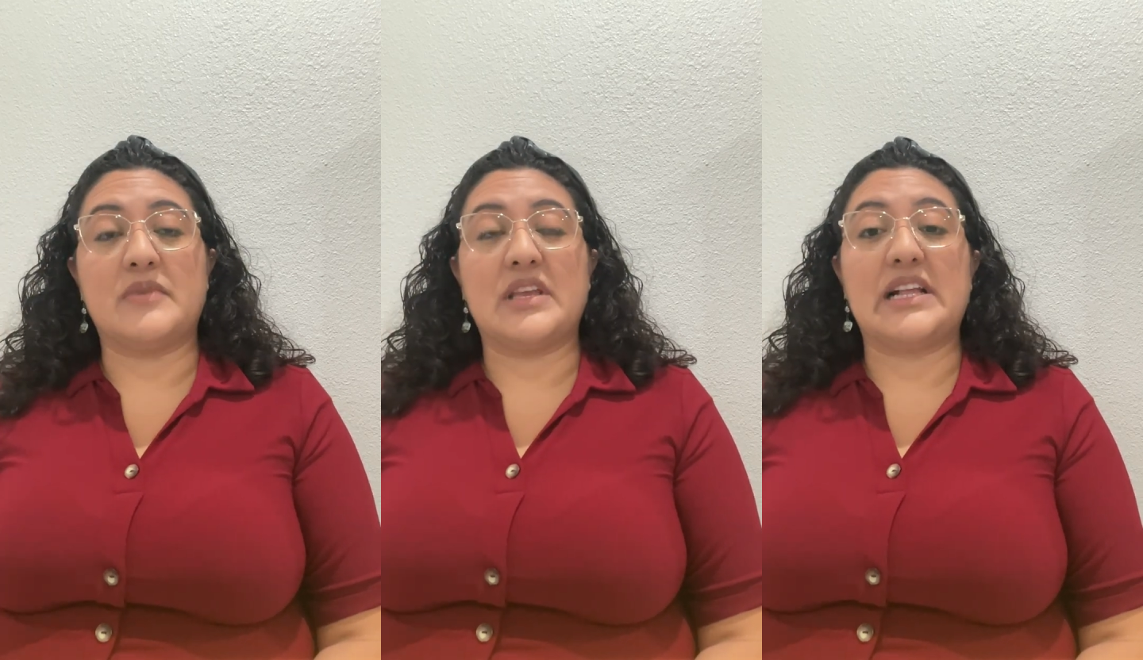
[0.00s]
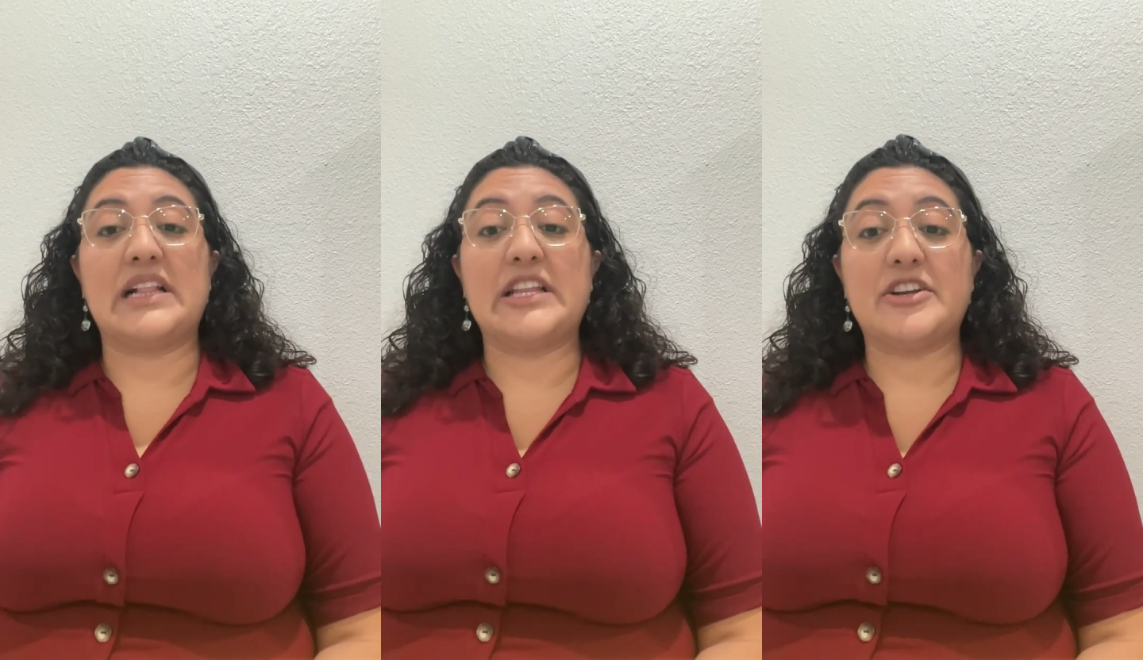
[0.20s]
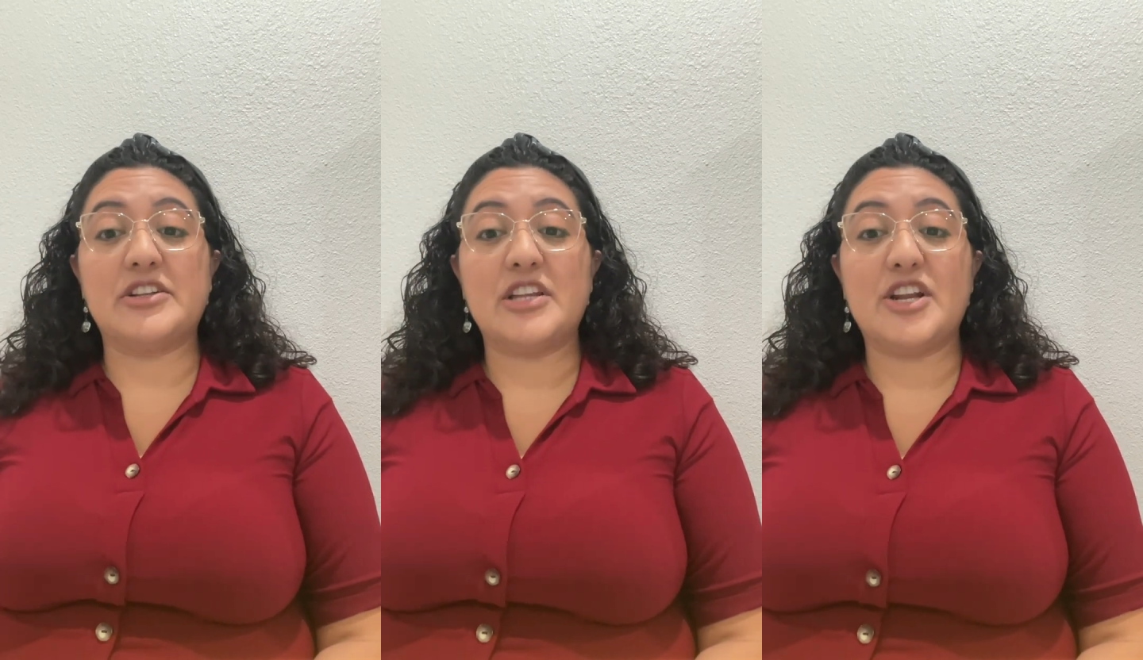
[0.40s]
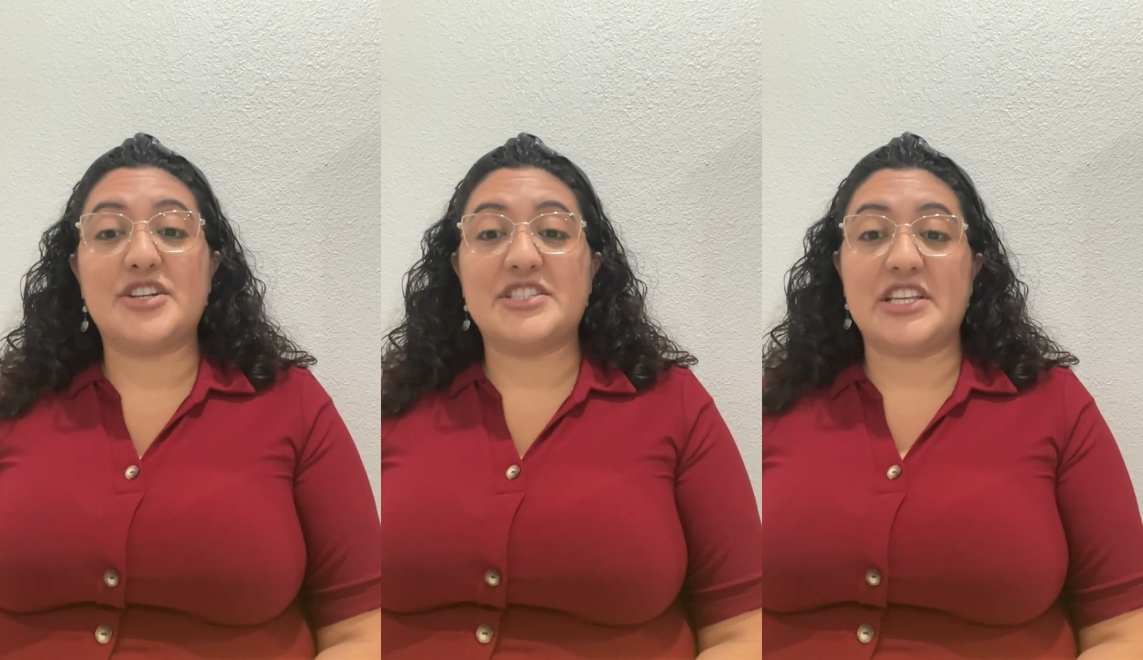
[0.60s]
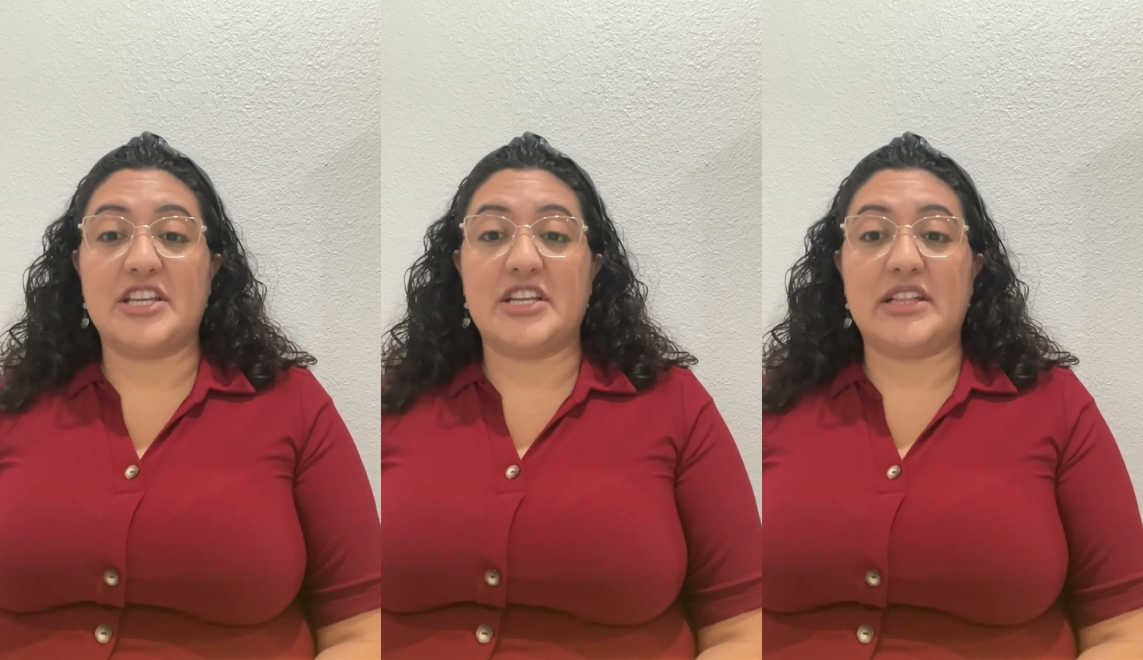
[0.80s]
clearly
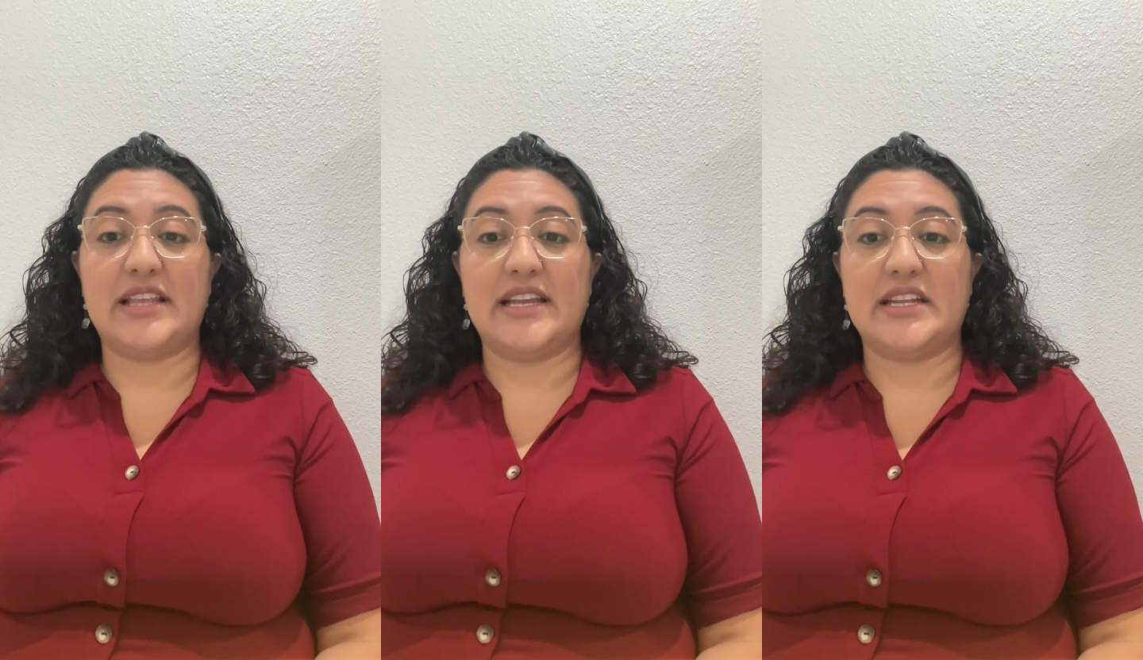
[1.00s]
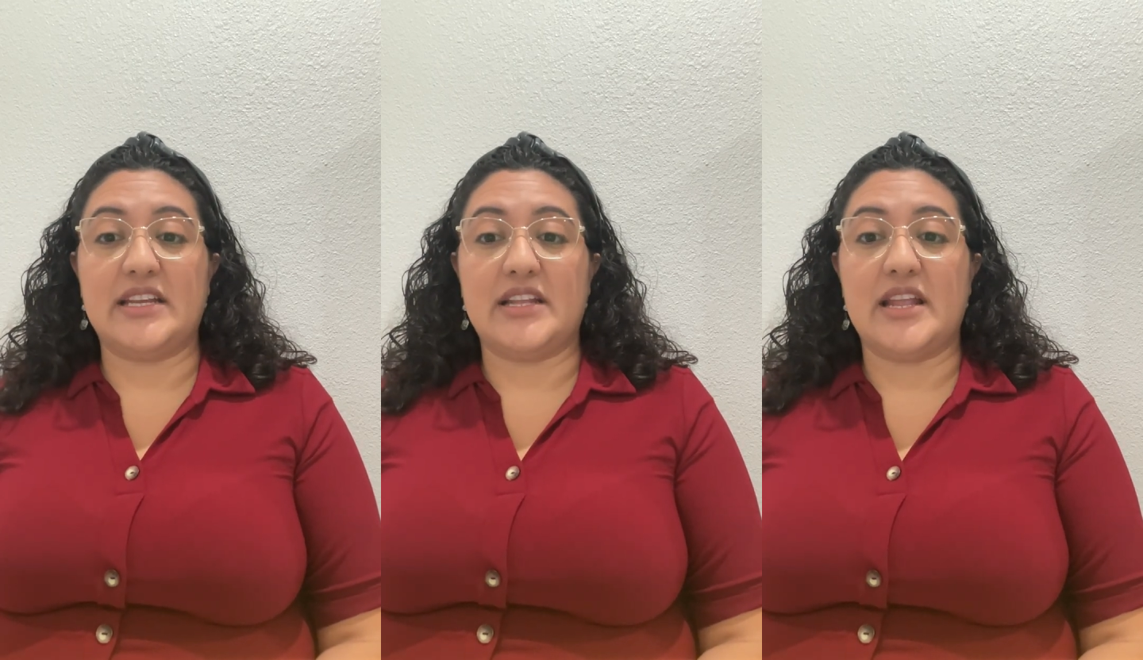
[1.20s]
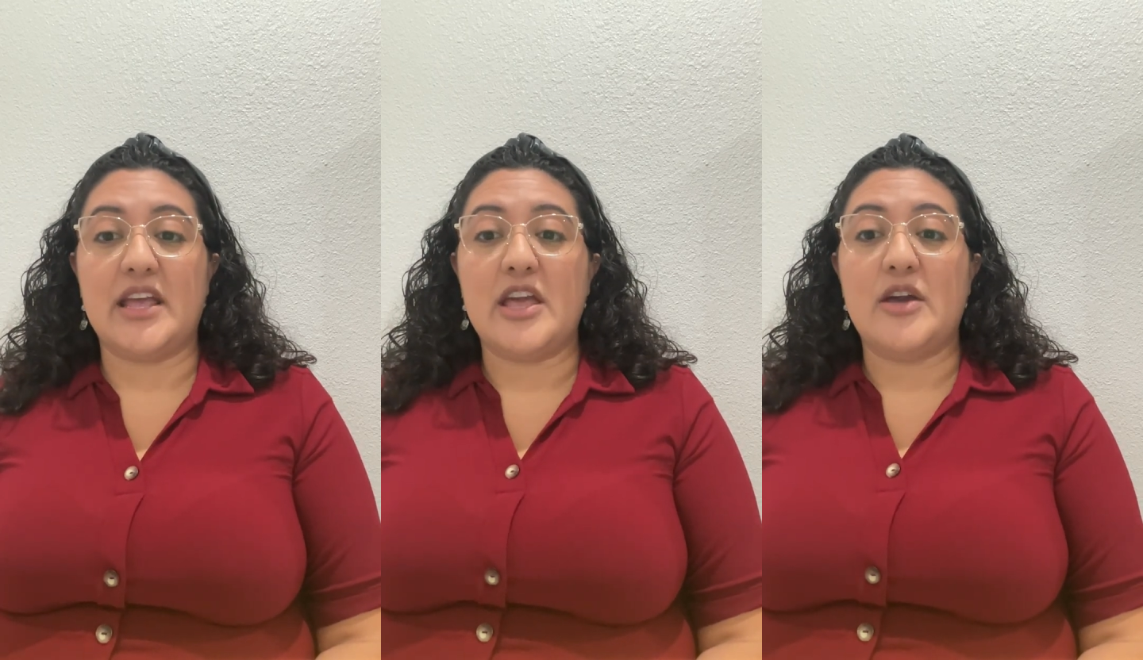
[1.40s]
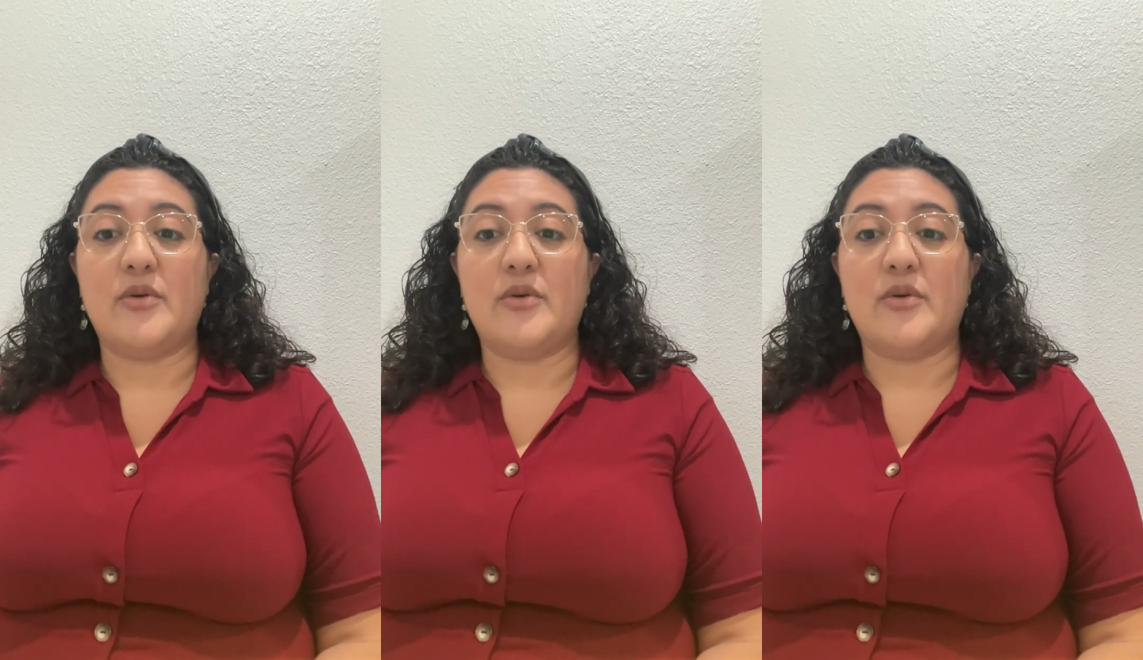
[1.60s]
articulated,